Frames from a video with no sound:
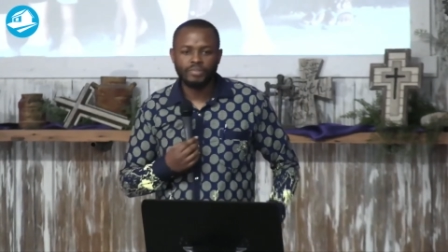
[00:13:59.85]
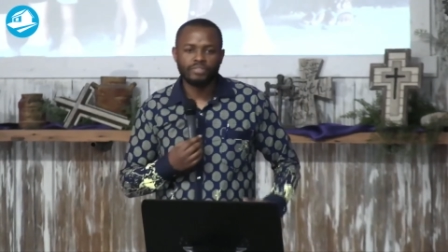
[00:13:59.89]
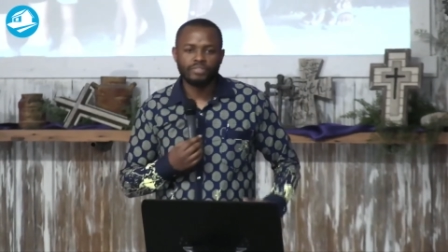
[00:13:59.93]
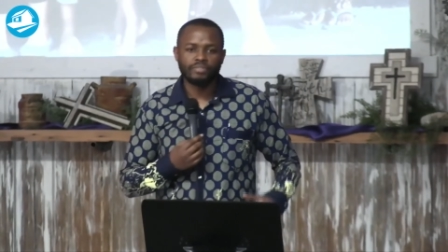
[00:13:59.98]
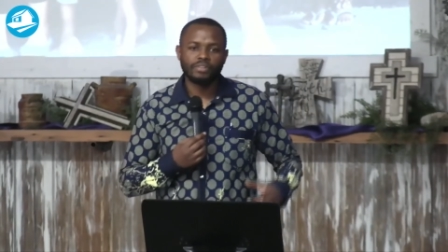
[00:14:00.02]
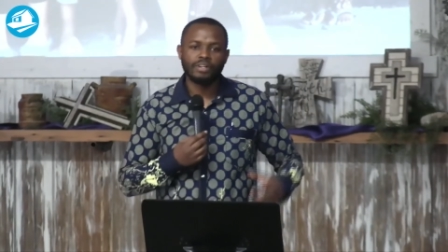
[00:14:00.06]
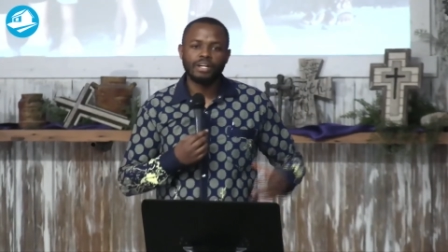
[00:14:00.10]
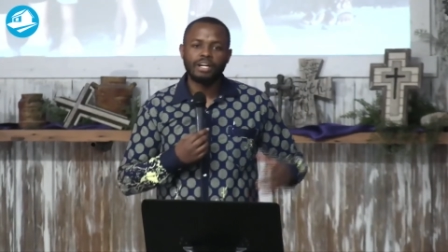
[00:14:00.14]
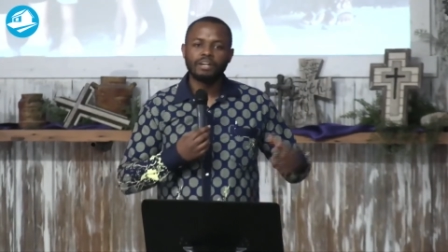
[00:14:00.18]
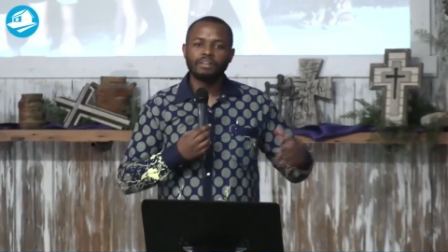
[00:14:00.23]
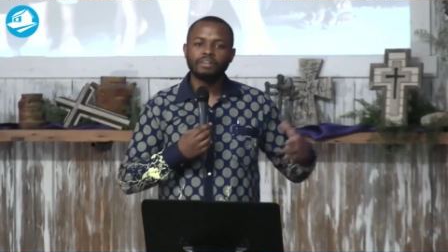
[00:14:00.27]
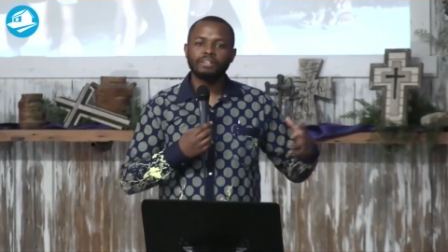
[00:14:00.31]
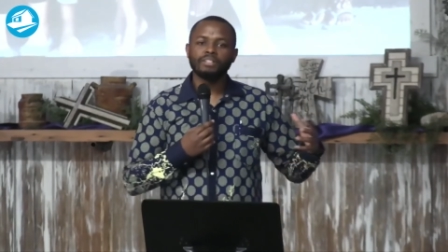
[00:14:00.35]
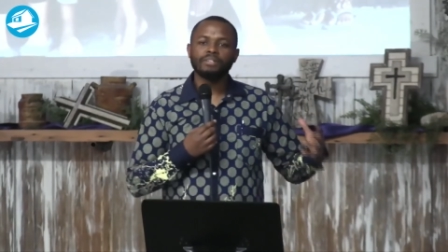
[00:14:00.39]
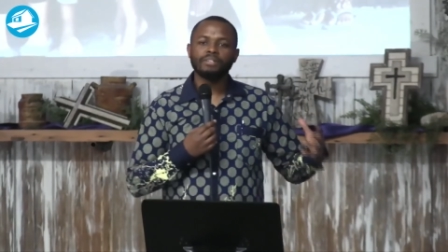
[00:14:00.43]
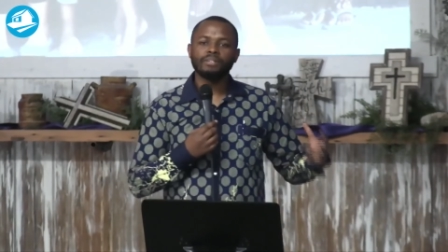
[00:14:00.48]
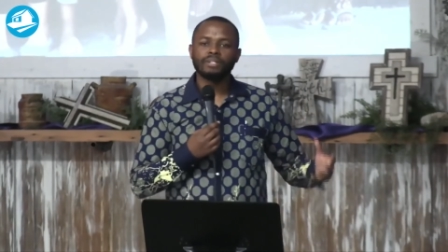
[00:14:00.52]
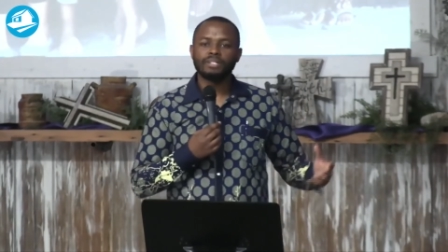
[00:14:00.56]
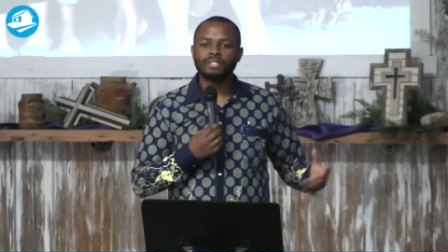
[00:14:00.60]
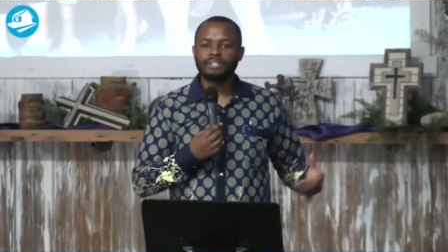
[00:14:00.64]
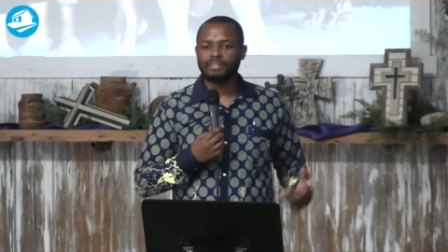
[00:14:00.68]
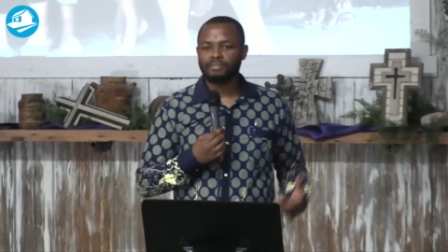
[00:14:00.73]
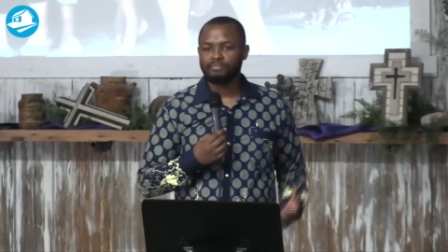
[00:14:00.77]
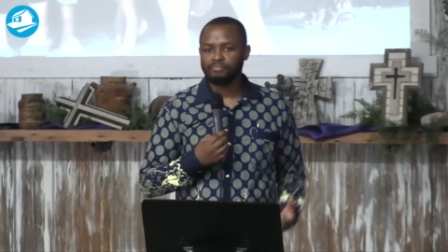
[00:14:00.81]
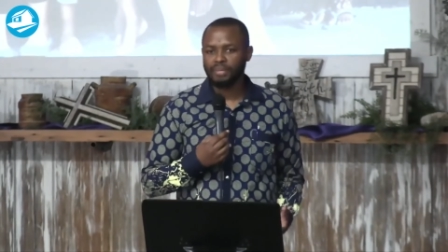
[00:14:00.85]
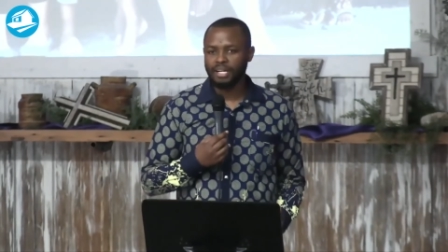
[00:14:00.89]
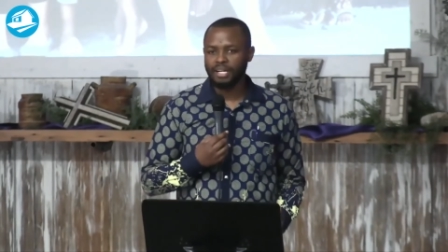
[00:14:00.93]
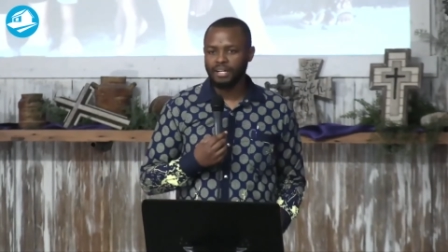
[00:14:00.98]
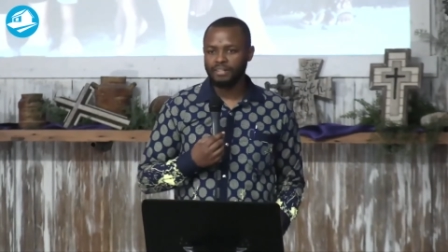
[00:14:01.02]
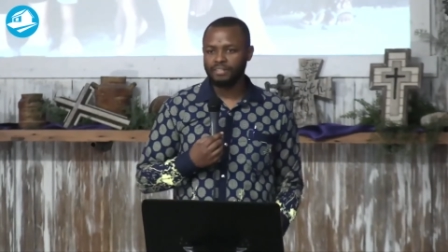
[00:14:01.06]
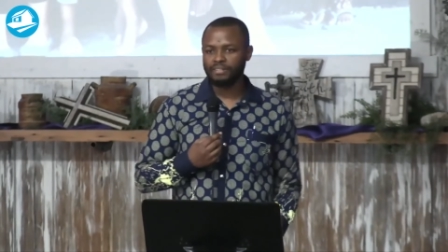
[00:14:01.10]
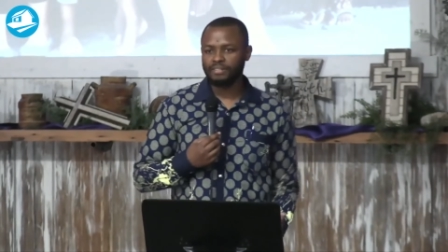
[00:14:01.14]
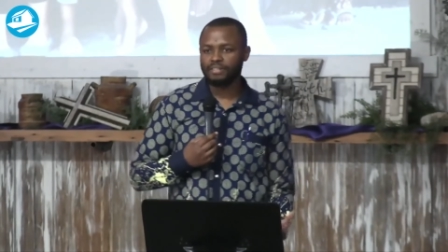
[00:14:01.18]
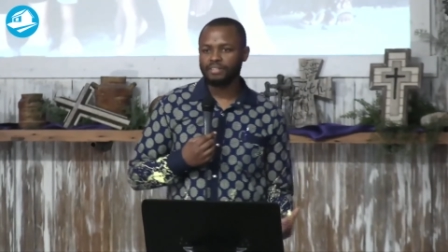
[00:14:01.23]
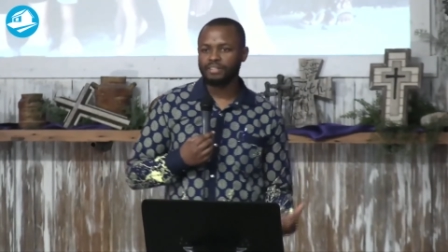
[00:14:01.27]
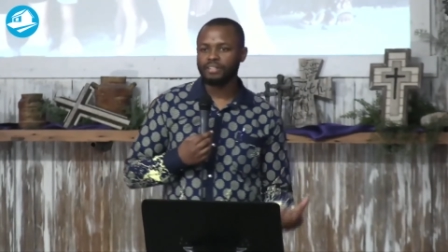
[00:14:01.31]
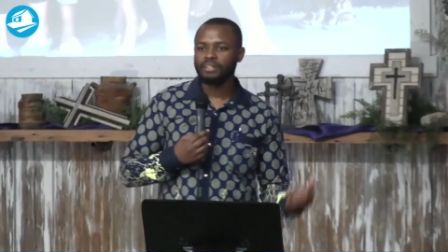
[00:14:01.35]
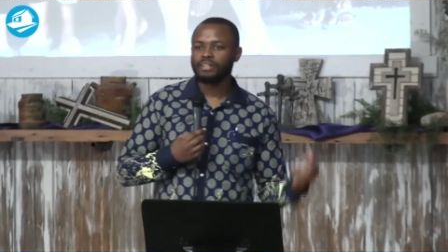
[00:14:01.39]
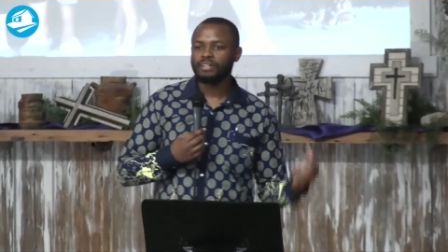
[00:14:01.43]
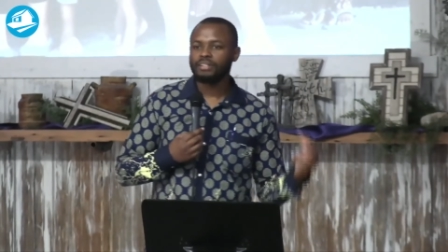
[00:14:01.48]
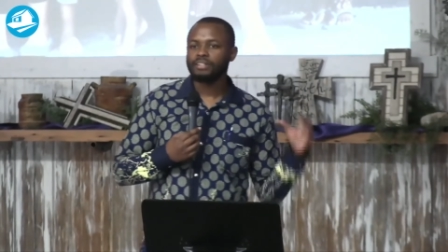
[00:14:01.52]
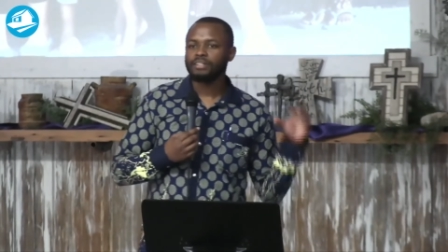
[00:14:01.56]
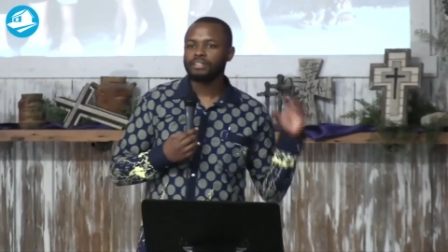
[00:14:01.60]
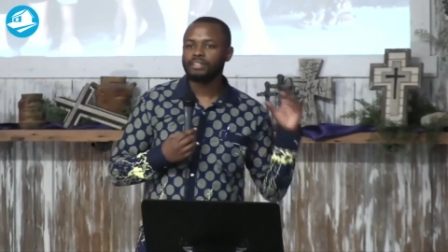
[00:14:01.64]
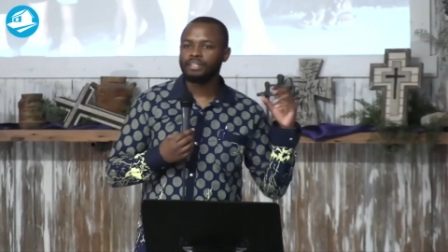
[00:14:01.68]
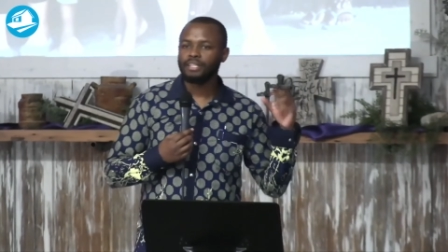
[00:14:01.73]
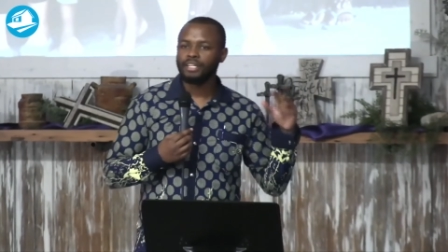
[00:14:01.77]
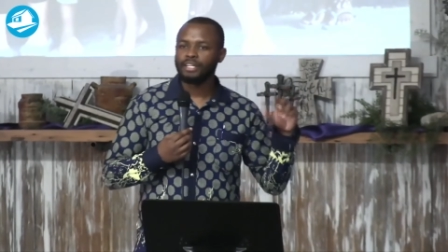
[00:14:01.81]
$400 a month
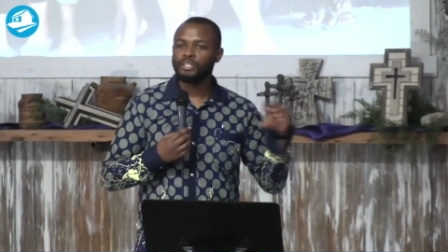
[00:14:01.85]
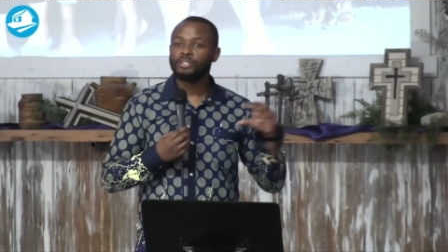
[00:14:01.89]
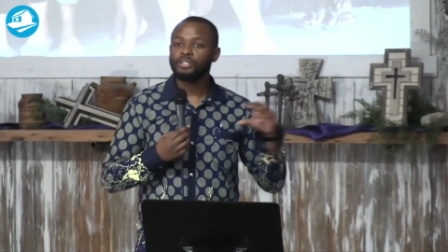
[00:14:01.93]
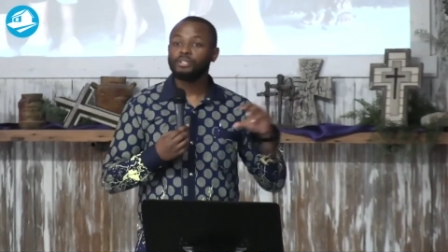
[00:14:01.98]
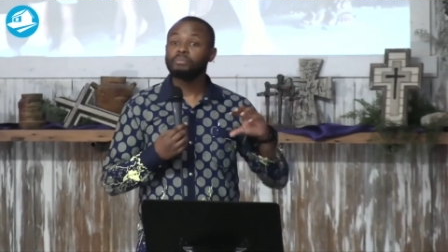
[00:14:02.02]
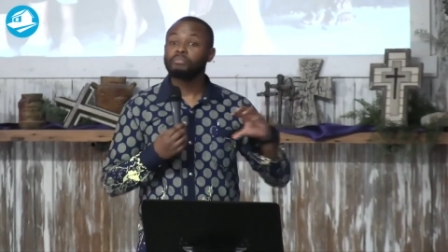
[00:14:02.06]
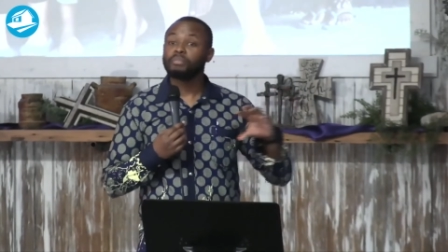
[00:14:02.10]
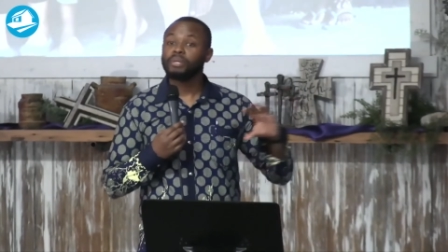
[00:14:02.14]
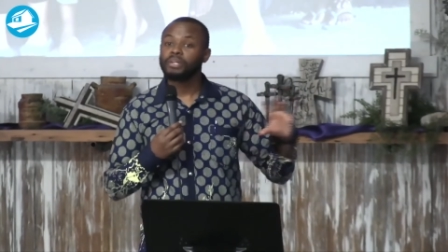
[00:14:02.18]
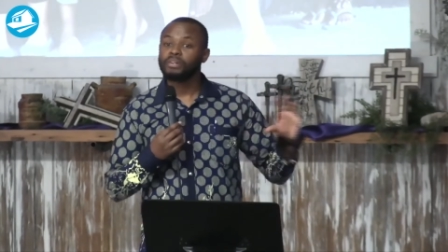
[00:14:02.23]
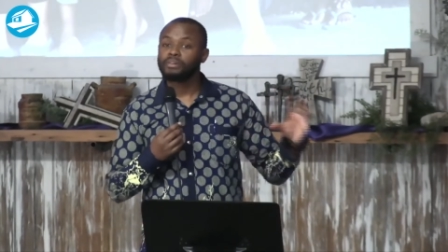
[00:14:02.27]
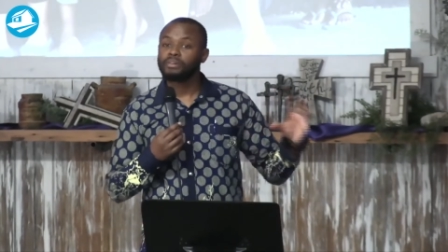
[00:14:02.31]
the human